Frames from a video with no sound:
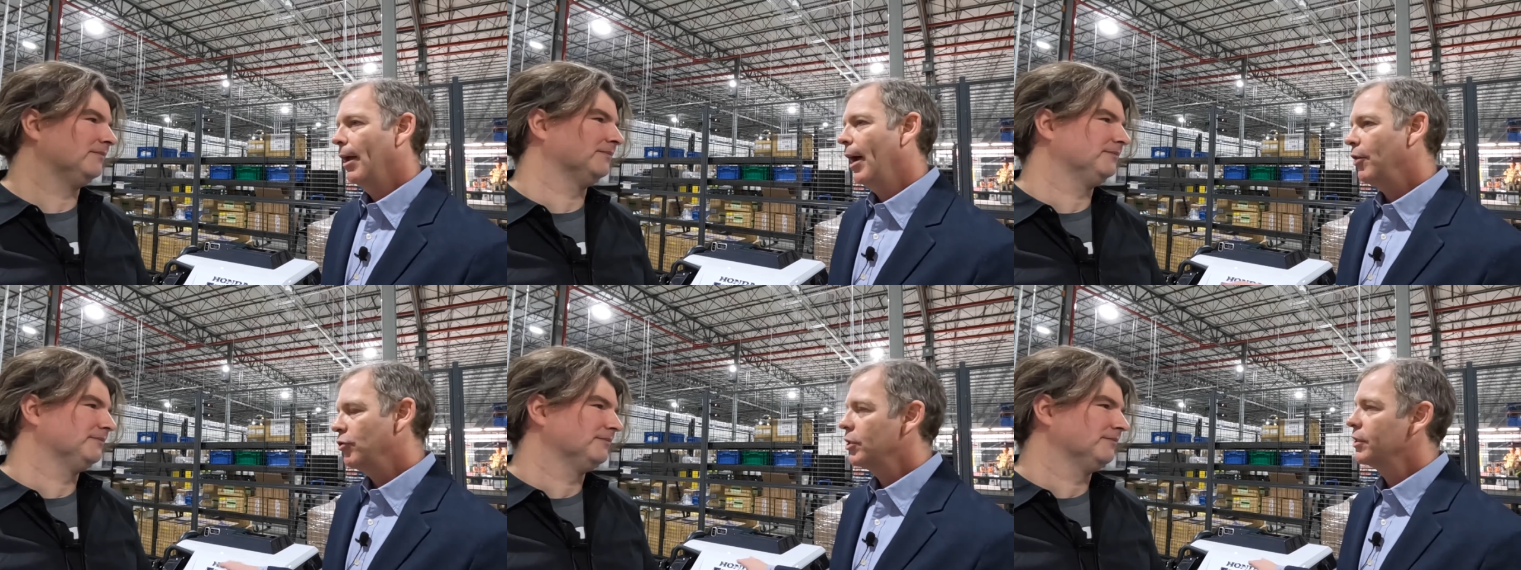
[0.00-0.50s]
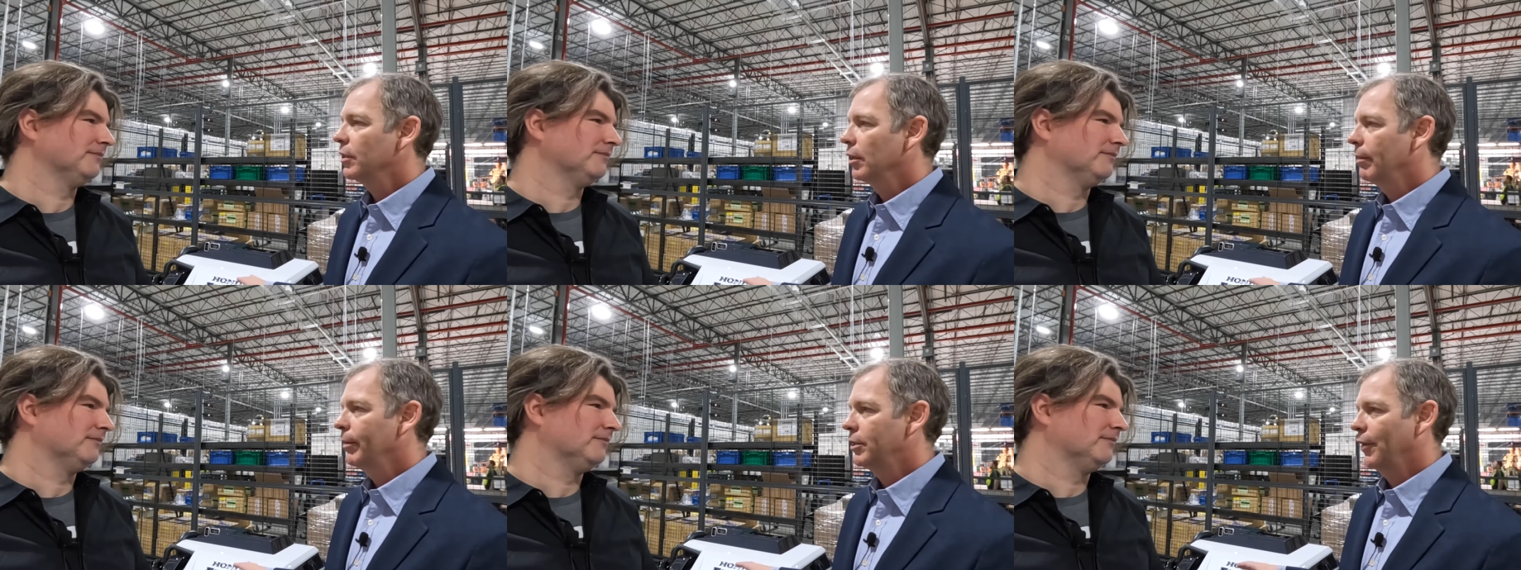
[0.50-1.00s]
Speaker 1: Hydrogen's a
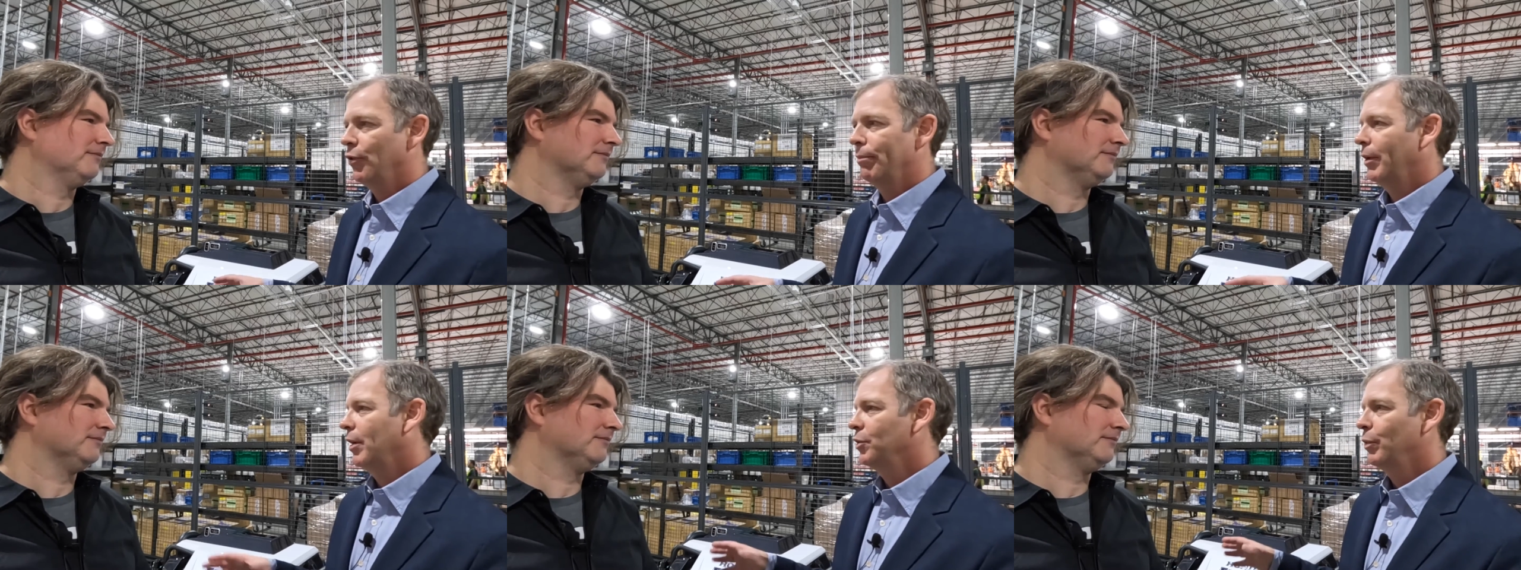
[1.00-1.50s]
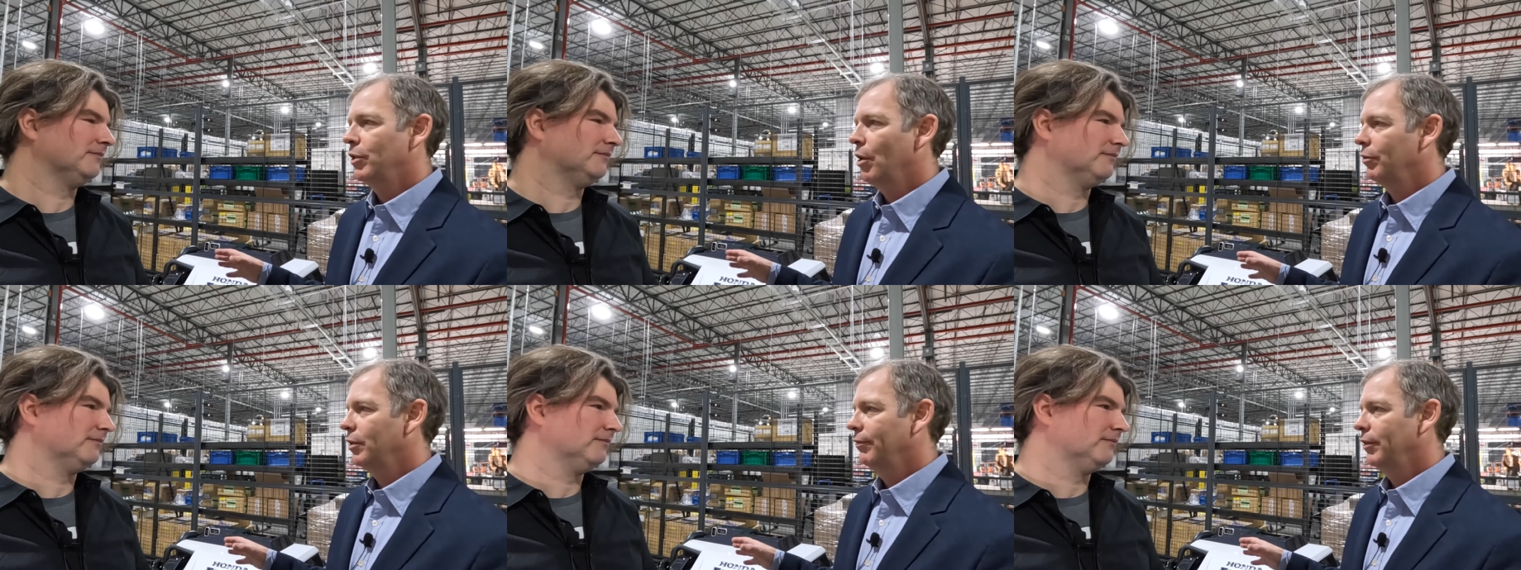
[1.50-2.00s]
little bit different because we
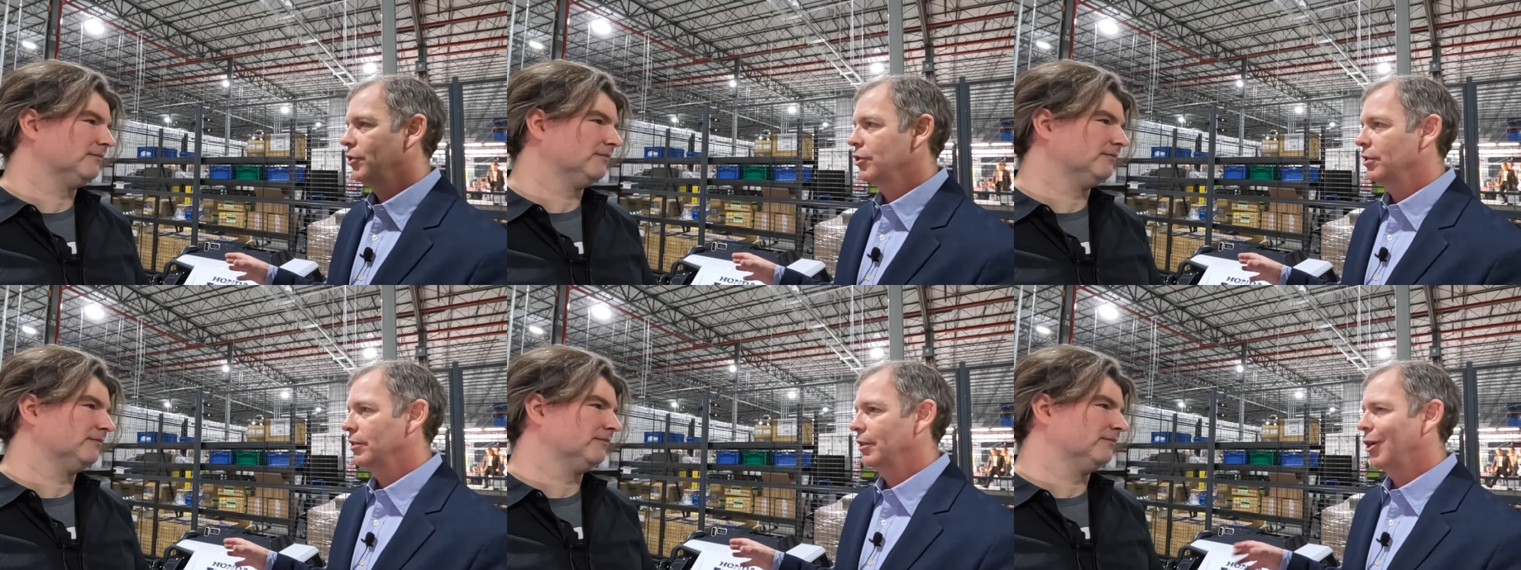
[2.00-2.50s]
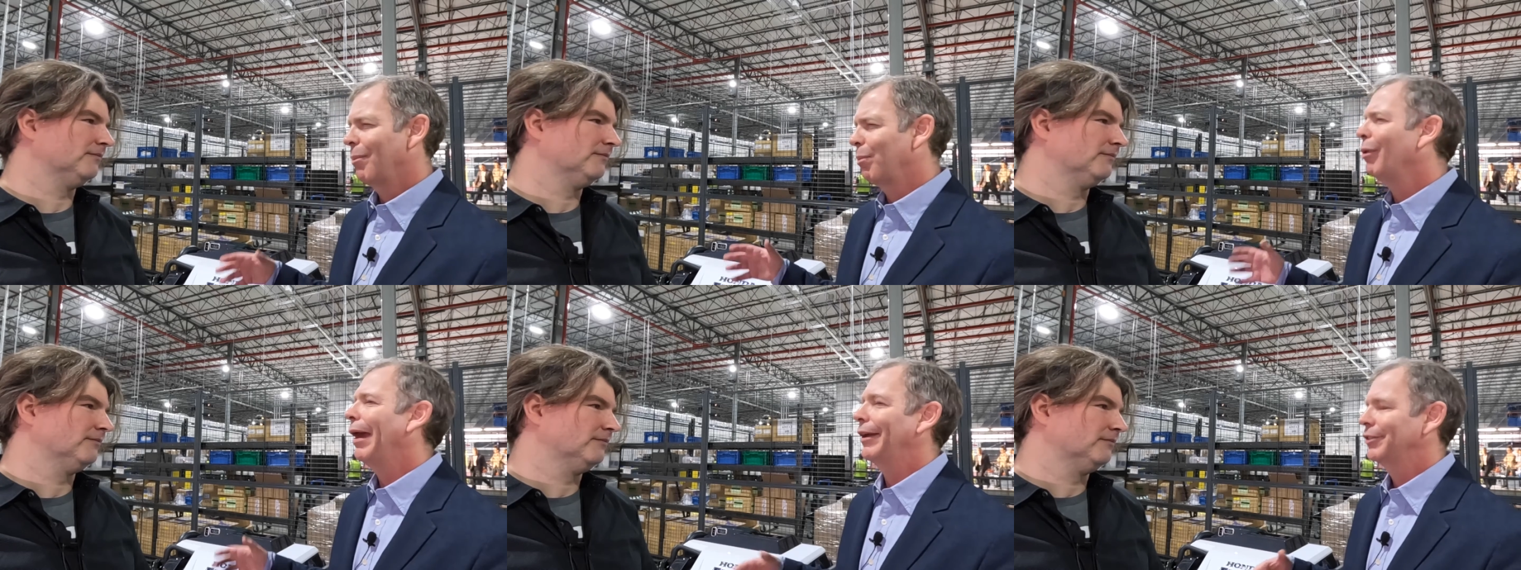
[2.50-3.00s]
don't envision, you know,
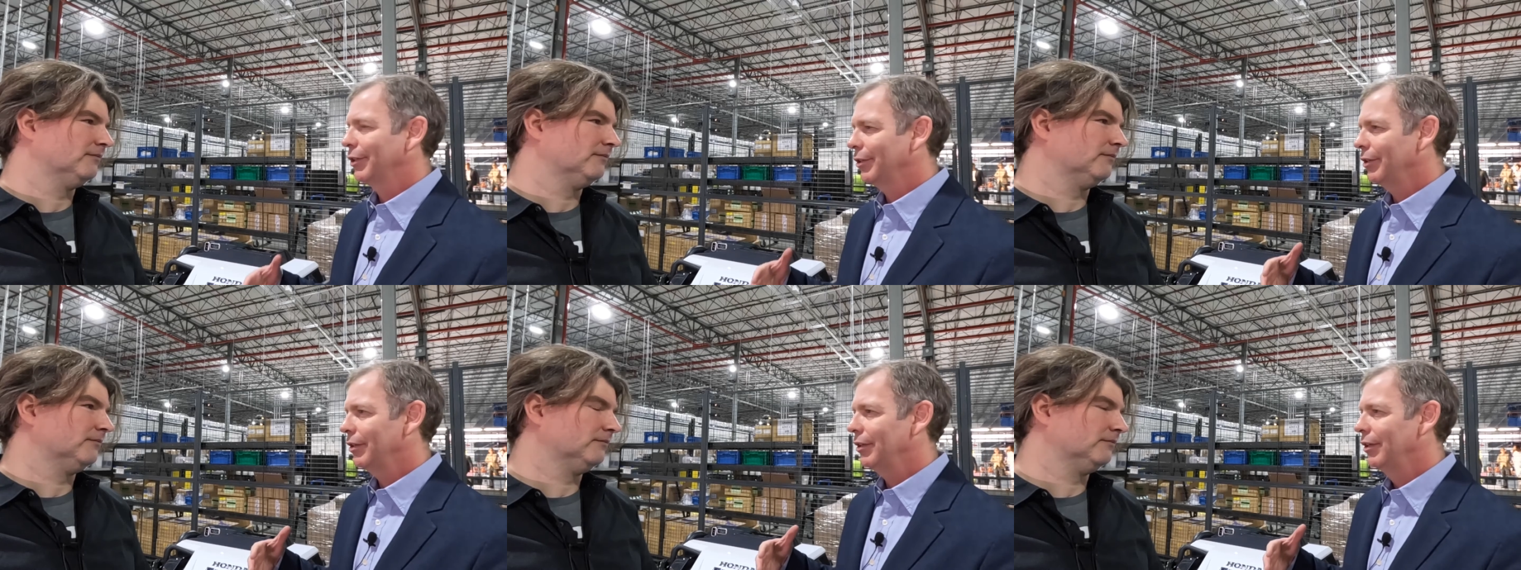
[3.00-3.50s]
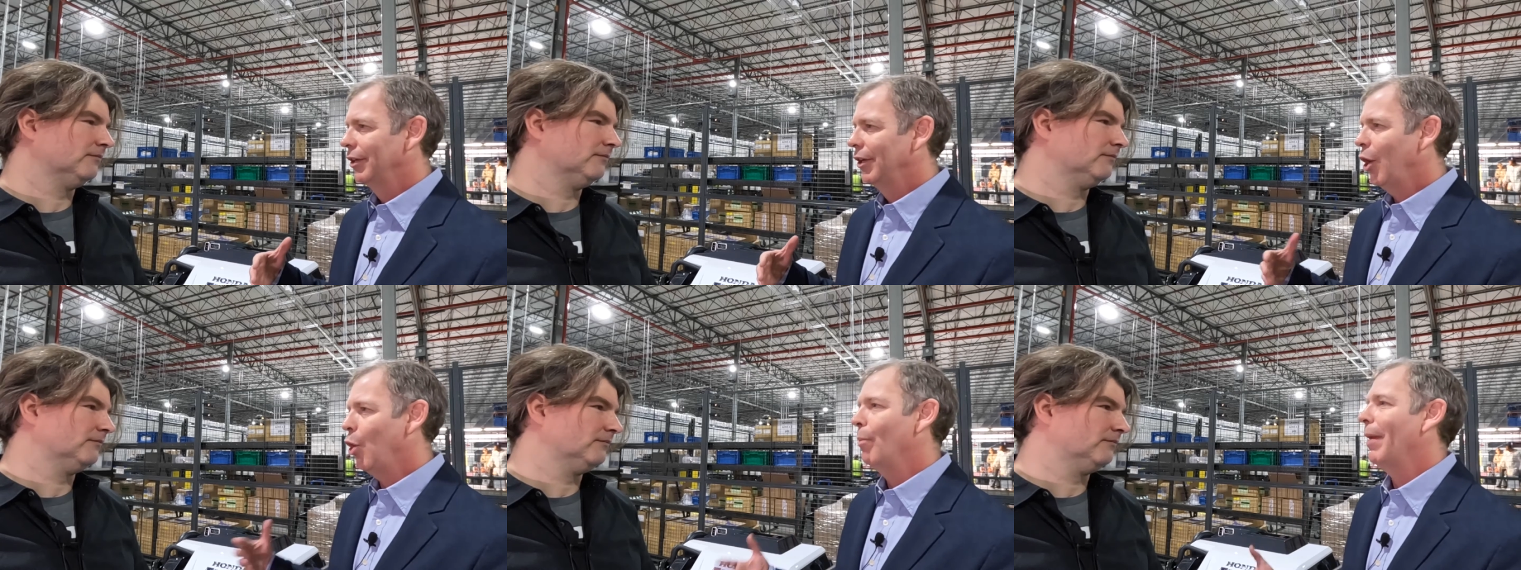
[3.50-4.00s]
practical home